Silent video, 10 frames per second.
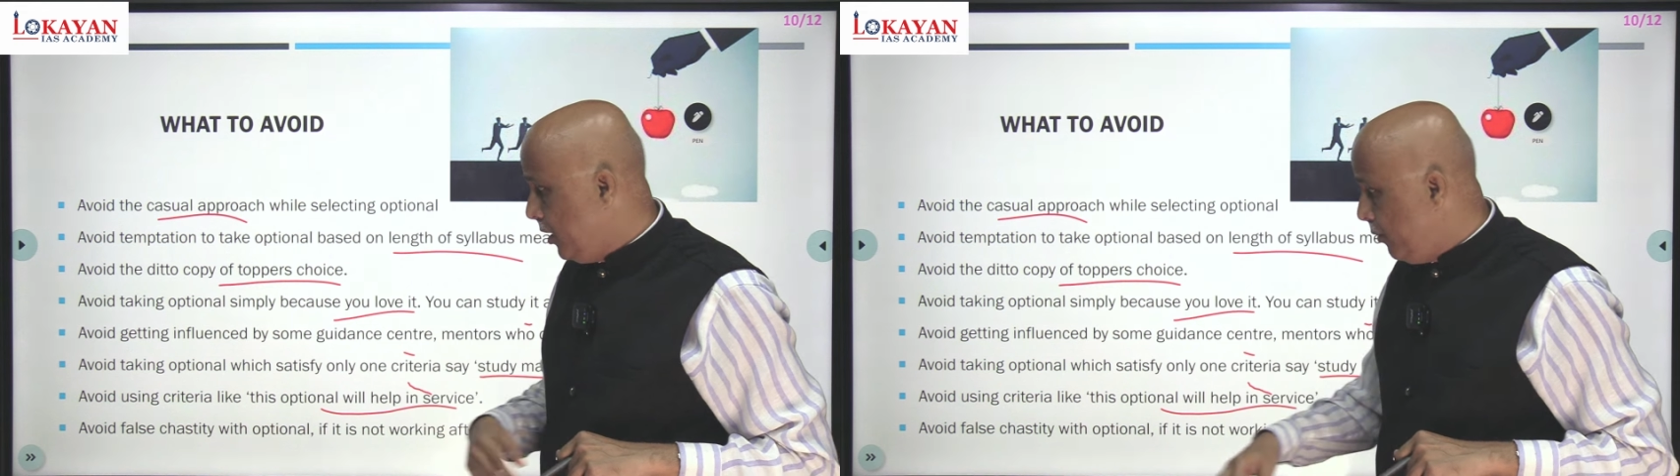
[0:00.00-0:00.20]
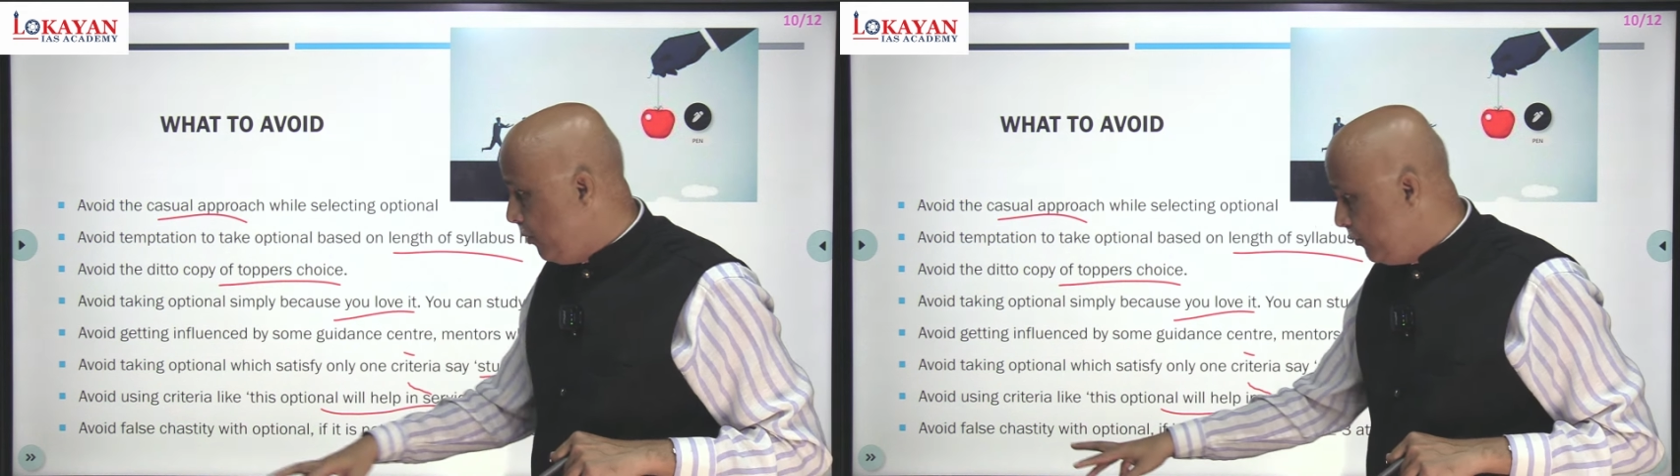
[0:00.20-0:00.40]

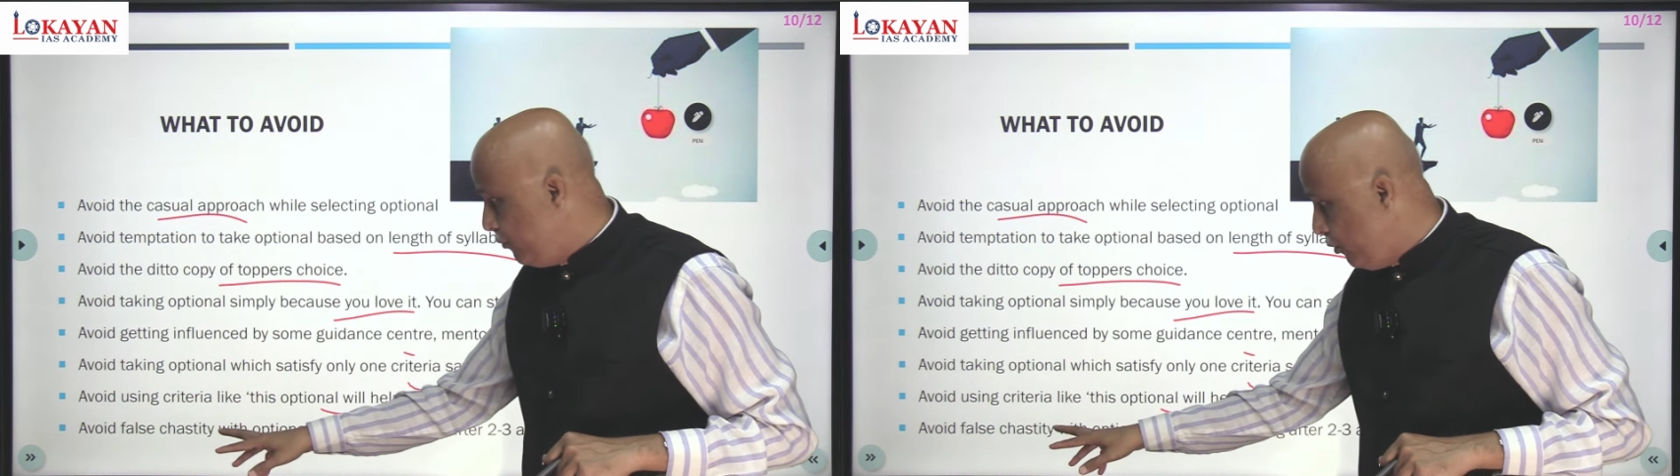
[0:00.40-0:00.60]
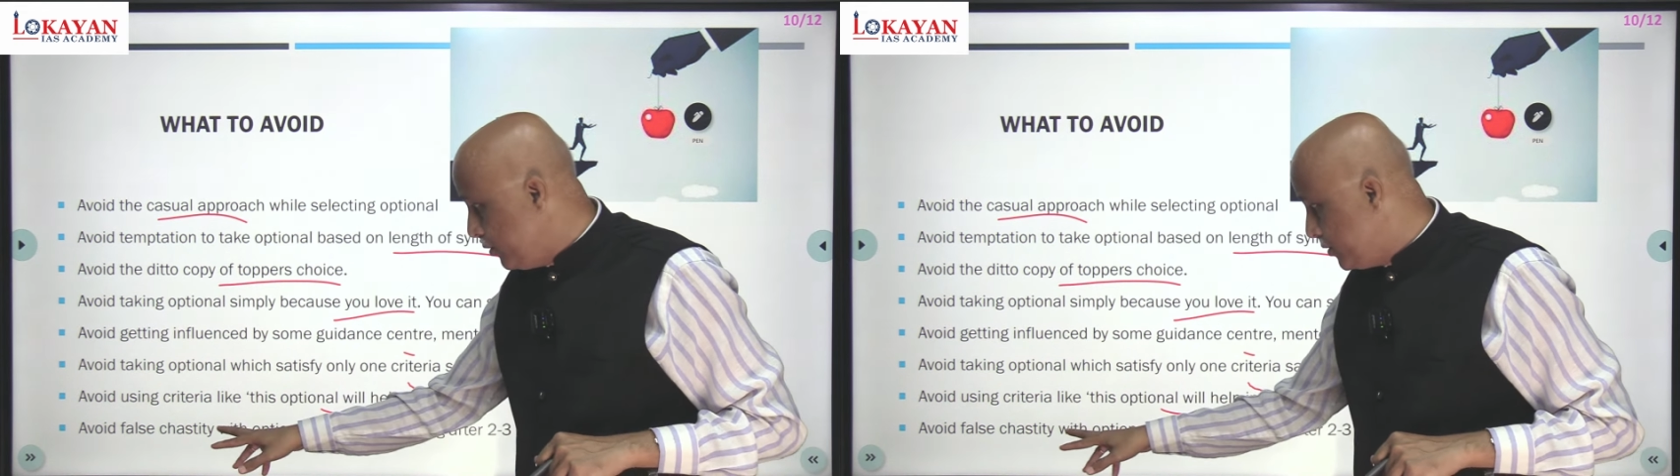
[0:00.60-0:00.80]
Avoid
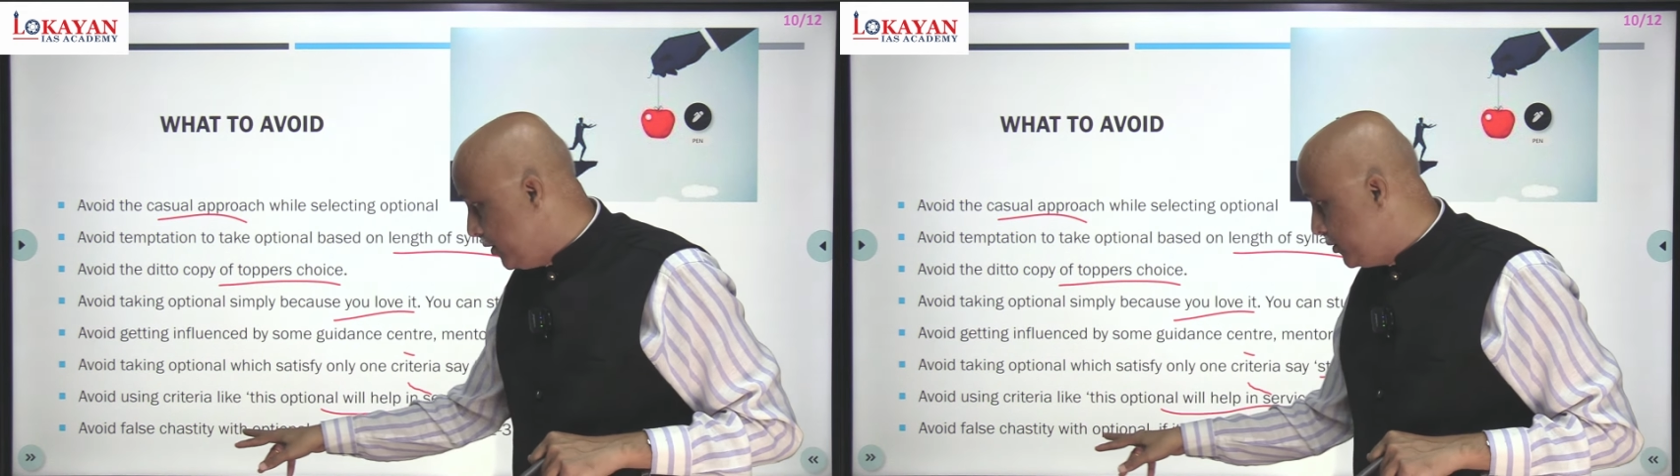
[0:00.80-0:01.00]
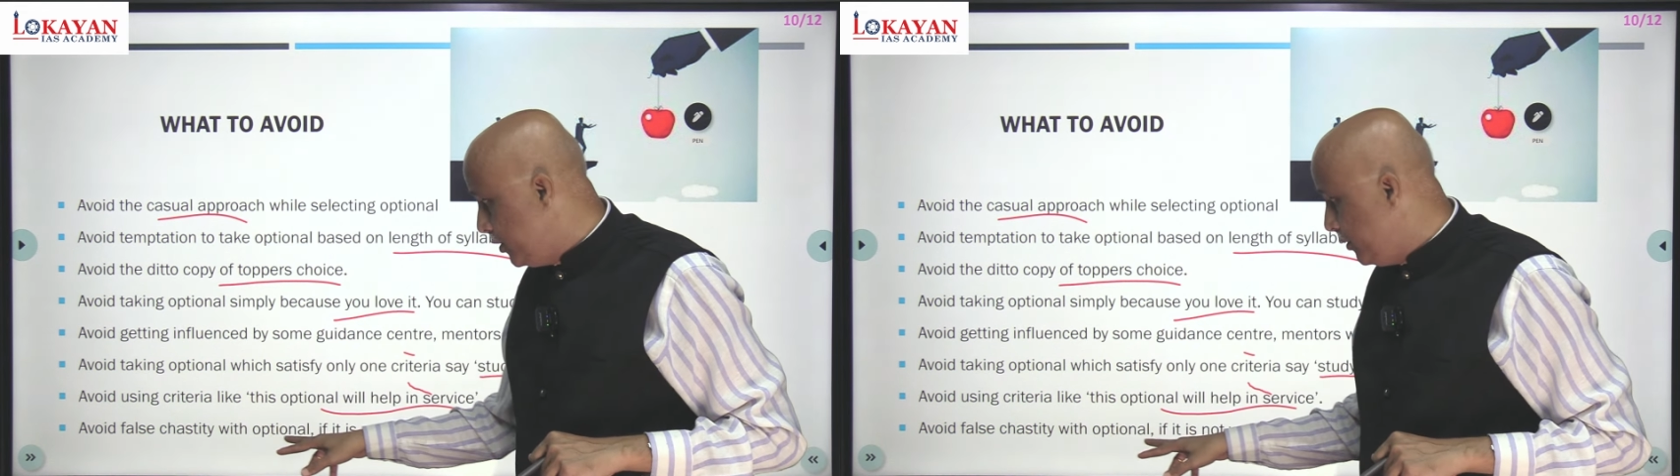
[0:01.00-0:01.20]
false
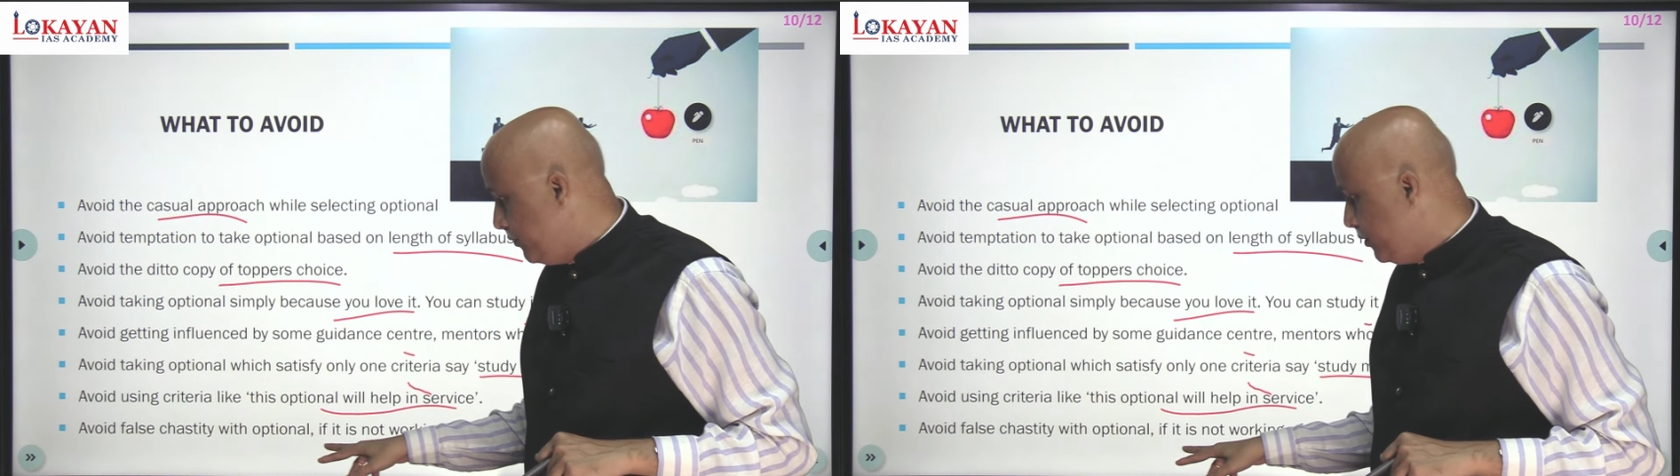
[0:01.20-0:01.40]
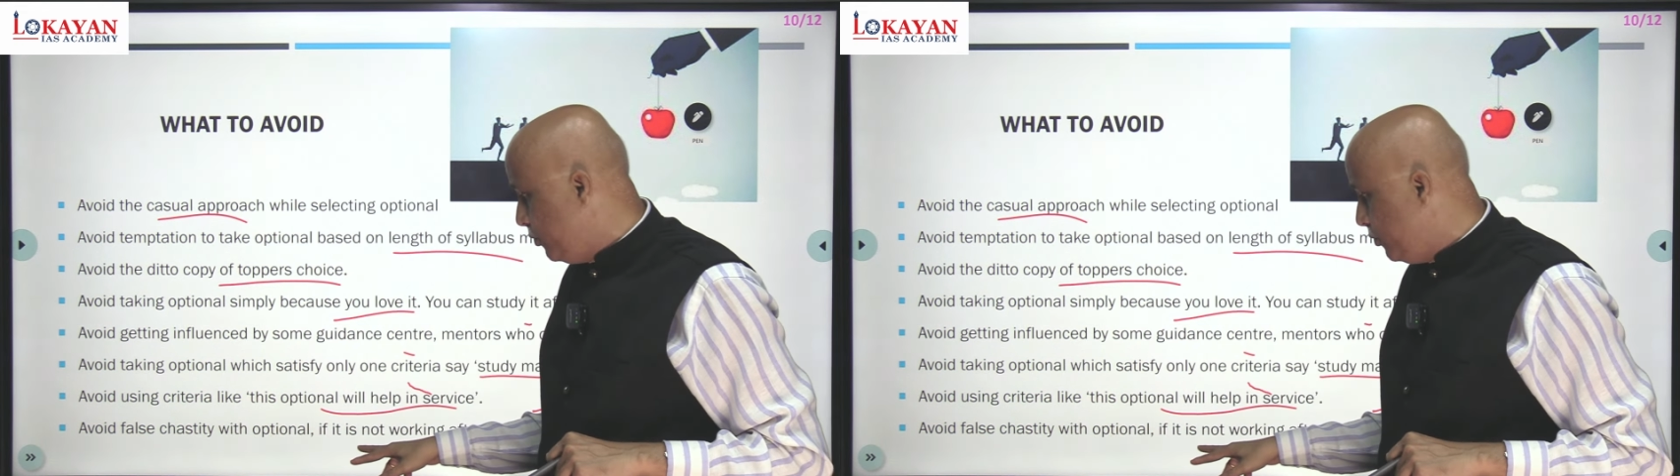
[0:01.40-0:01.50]
chastity with